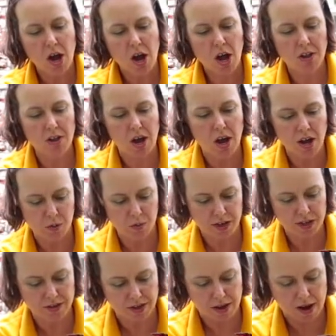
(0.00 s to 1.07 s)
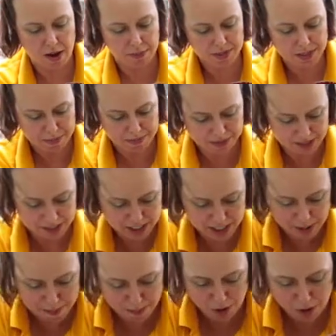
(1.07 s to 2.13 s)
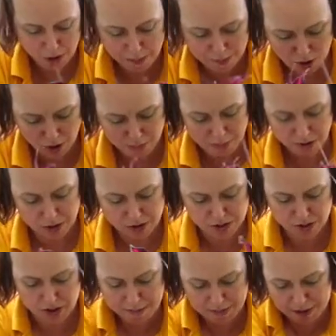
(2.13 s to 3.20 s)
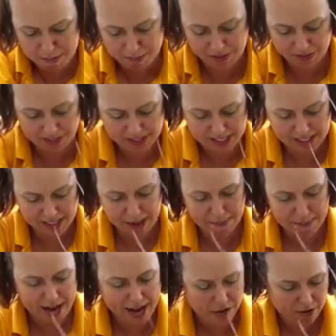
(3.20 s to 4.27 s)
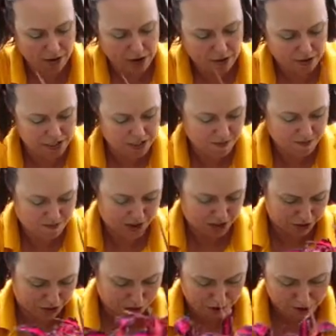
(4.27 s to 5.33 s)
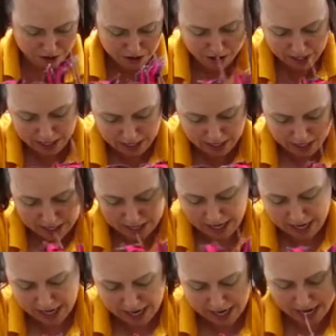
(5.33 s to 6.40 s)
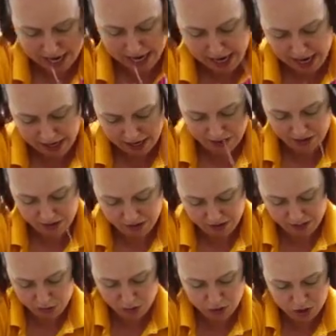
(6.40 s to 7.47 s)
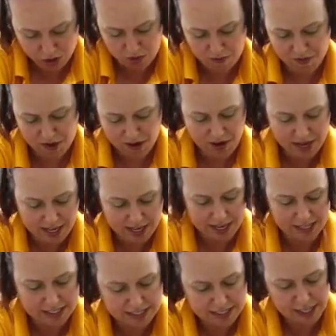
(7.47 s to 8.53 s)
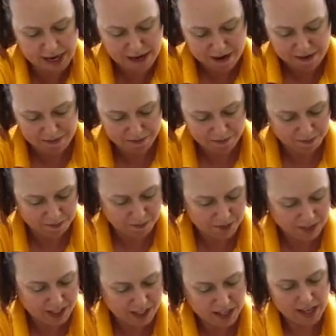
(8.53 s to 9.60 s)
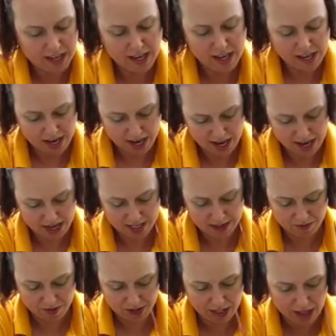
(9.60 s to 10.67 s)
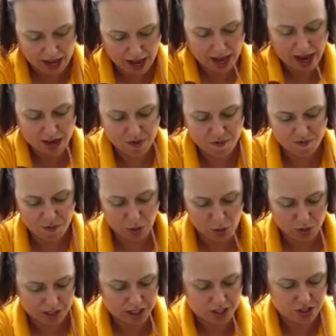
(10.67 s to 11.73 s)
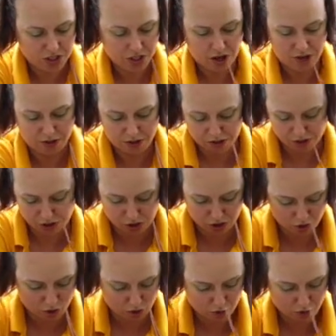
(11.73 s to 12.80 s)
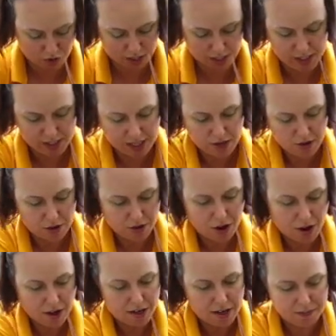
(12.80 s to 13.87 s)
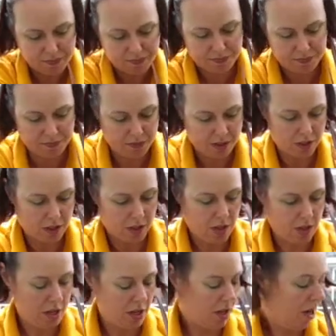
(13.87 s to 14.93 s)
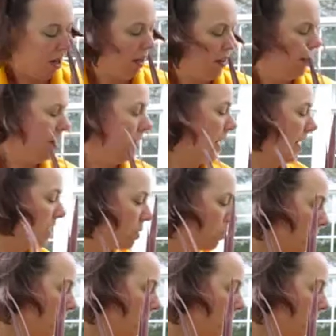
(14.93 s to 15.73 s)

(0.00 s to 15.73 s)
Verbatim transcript: along with some of the deeper purple. So I'm going to put this in the background as a filler, and this will do very nicely and give a lot of foliage color to the container garden. The next